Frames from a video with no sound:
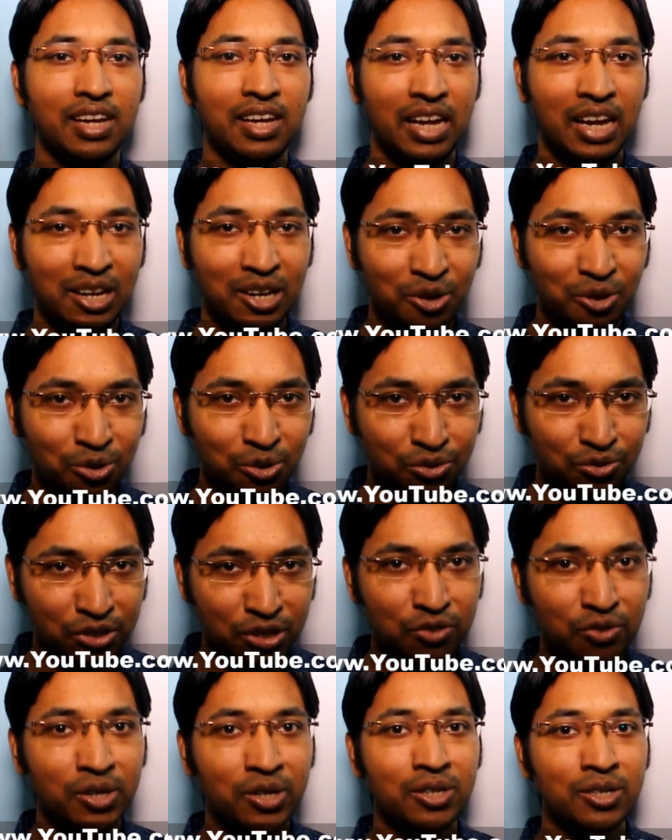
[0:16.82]
Hello
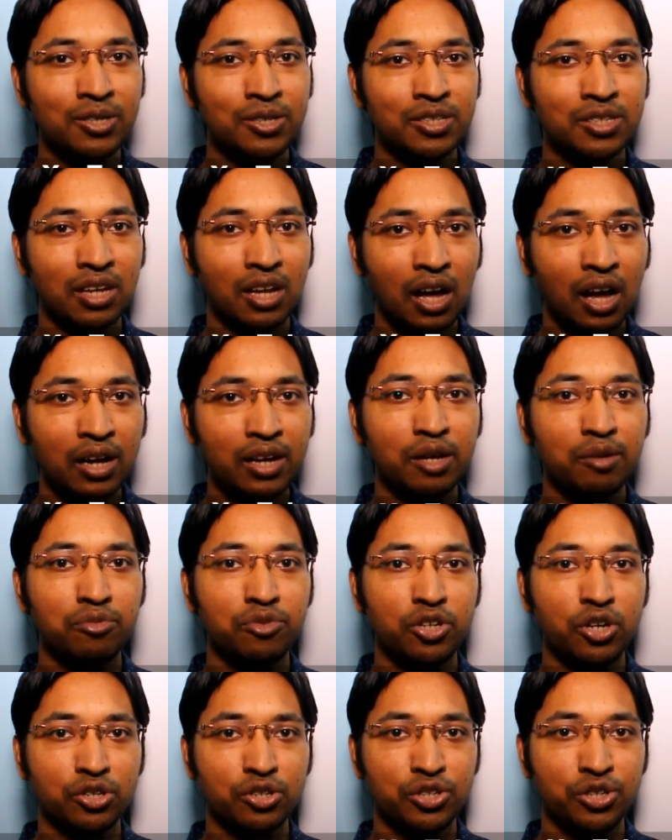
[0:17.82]
viewers, I
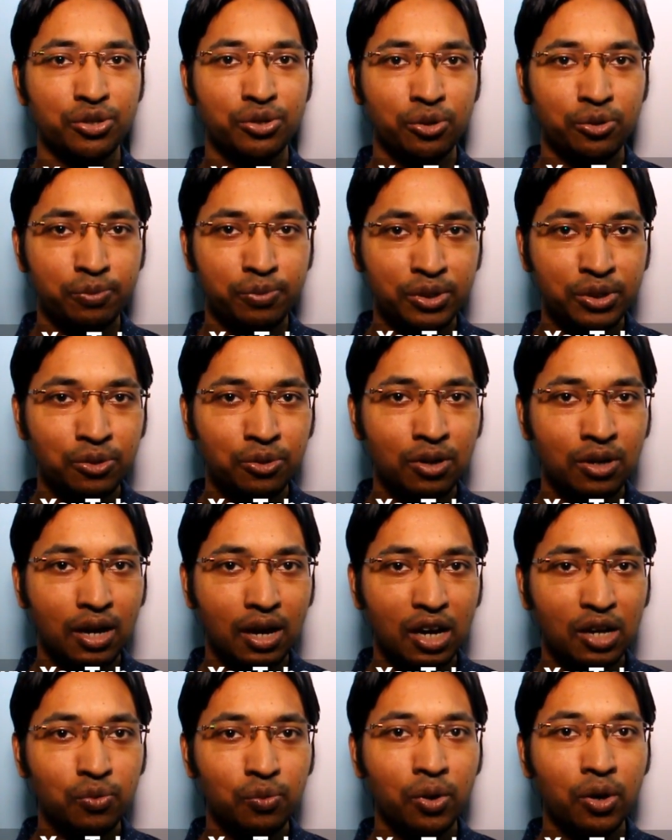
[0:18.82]
am Dr. Rubiul.
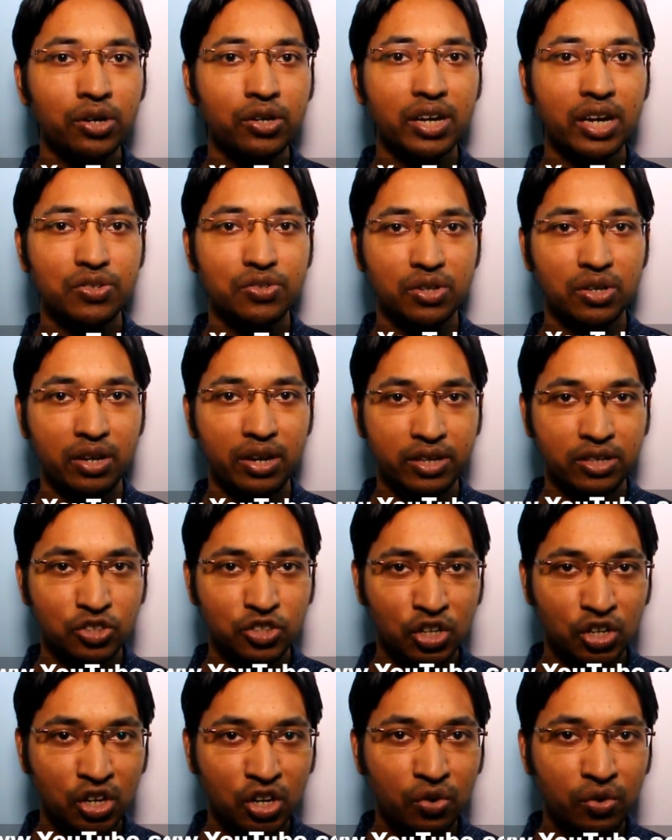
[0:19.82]
I work as a
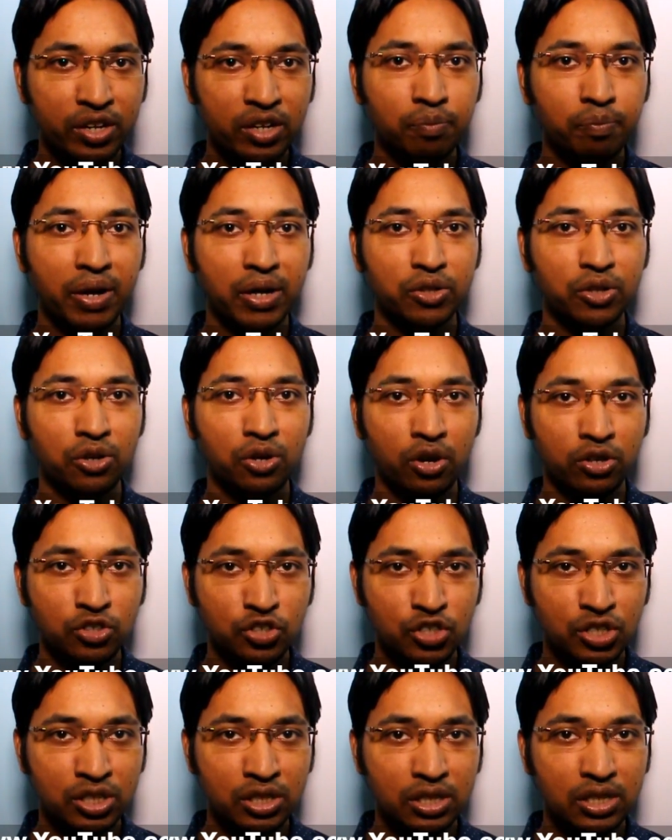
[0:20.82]
lecturer in
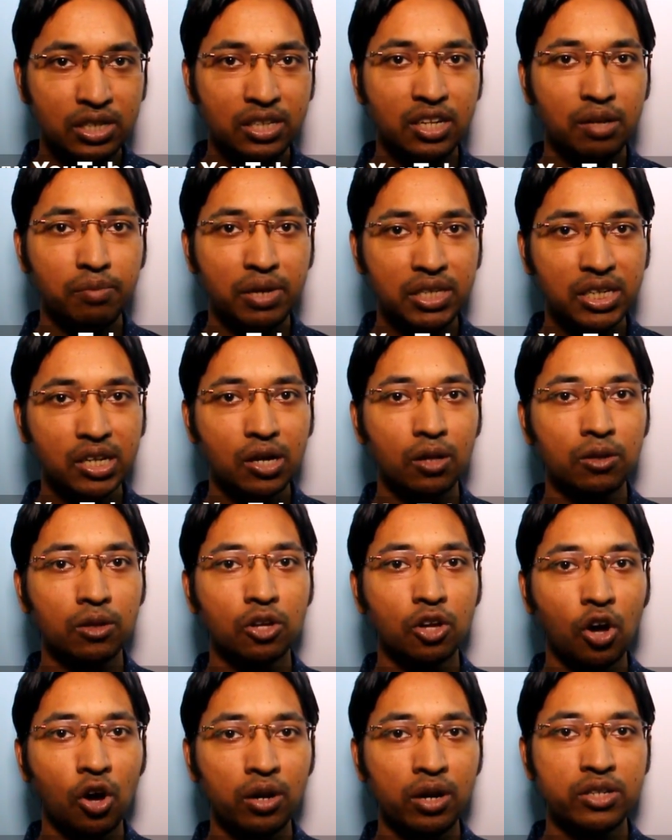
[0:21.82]
pathology in a
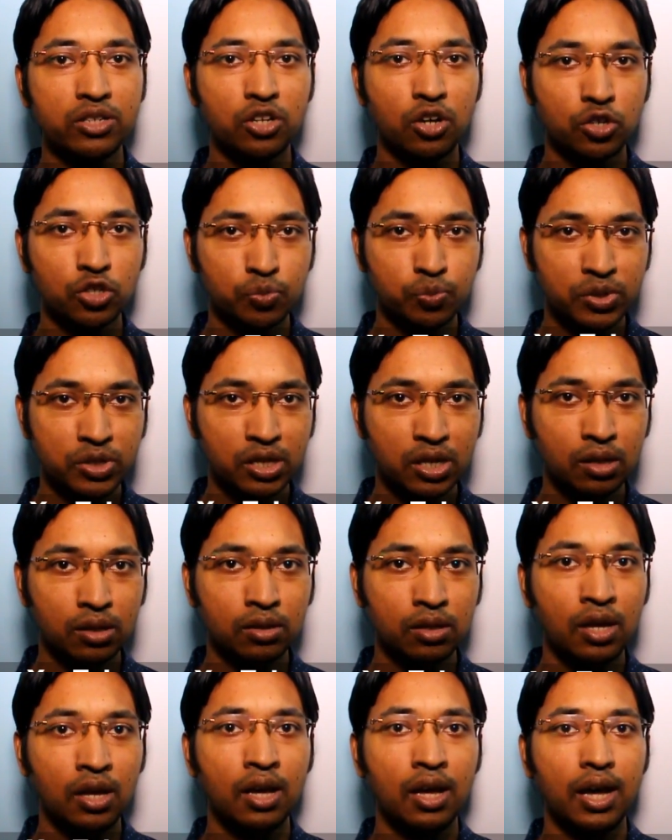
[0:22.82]
medical college
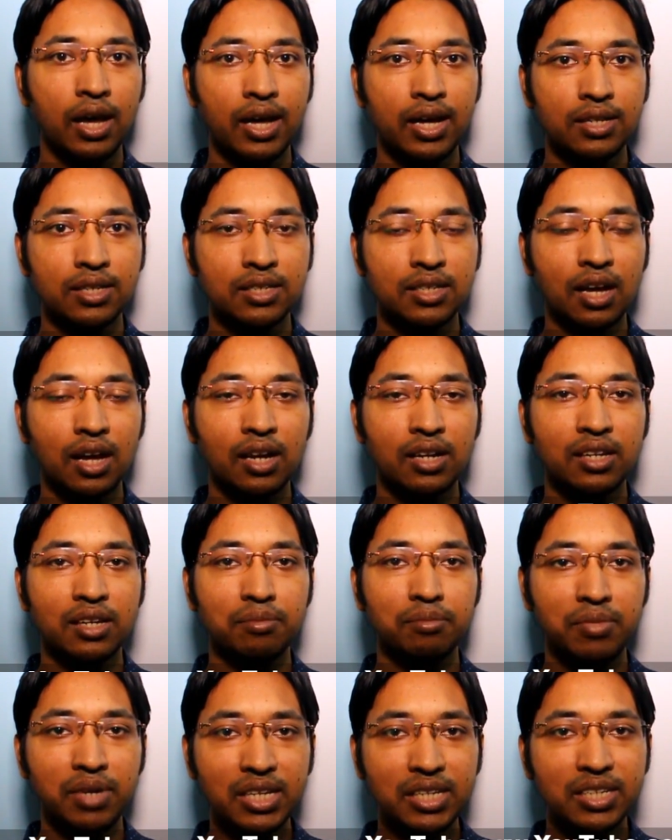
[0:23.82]
hospital, and I
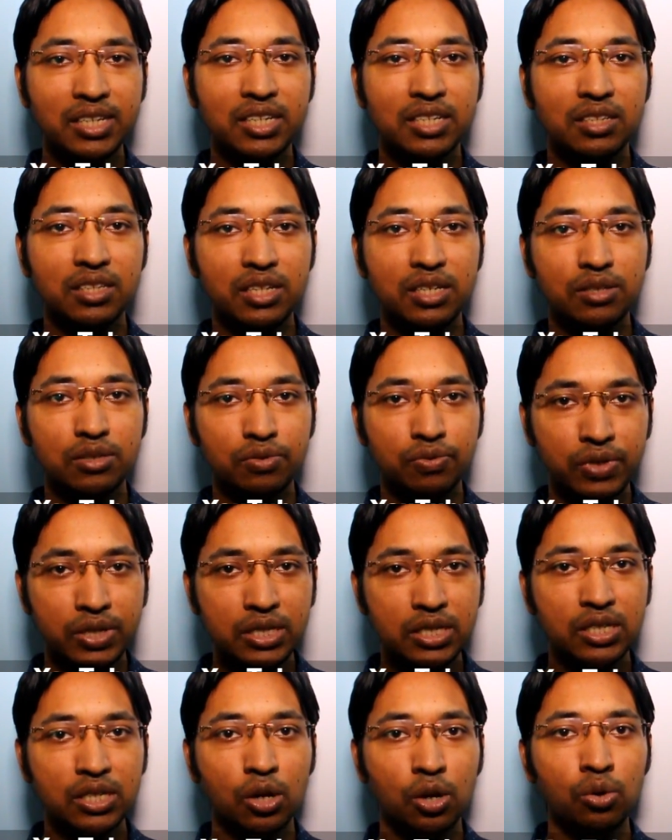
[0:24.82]
am making this
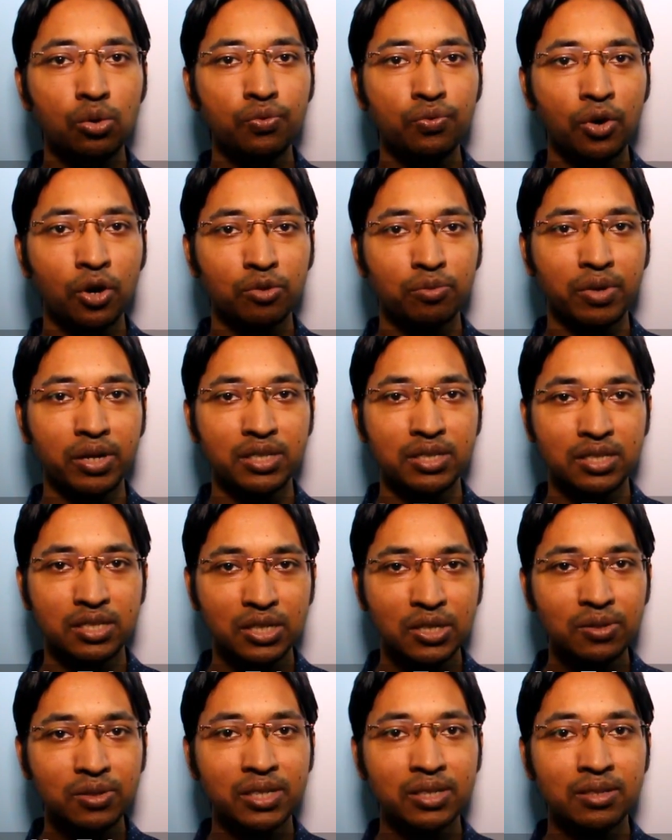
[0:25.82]
video for my
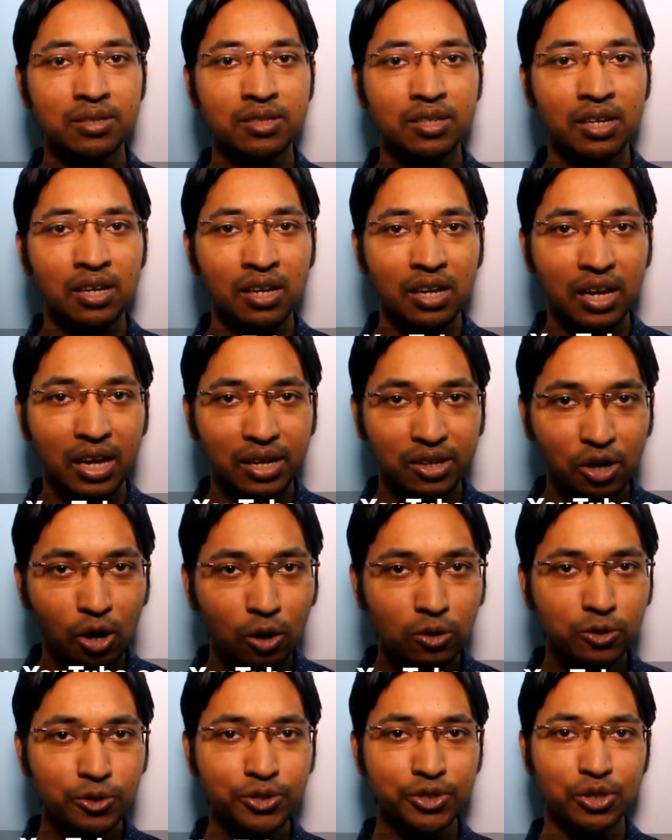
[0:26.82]
students and
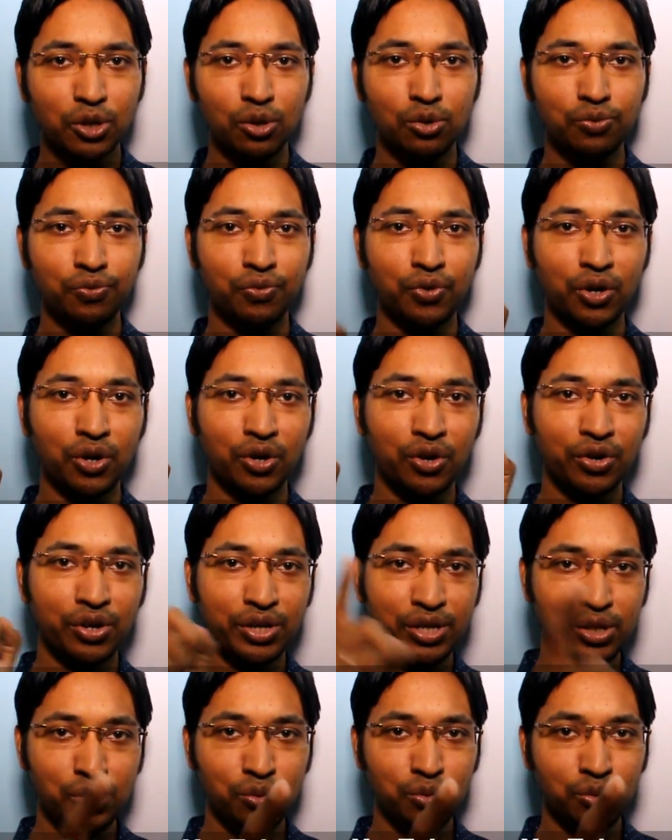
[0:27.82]
also for
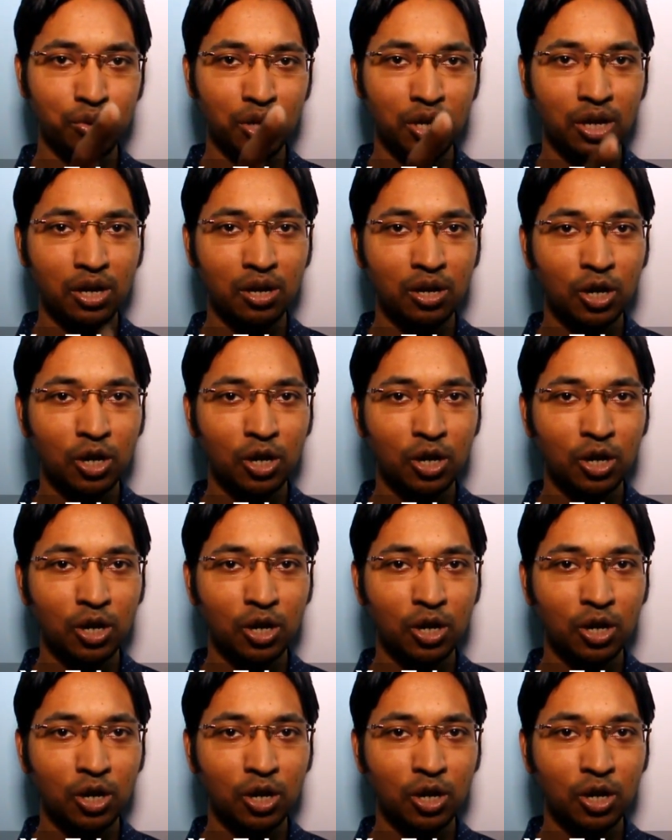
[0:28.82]
you.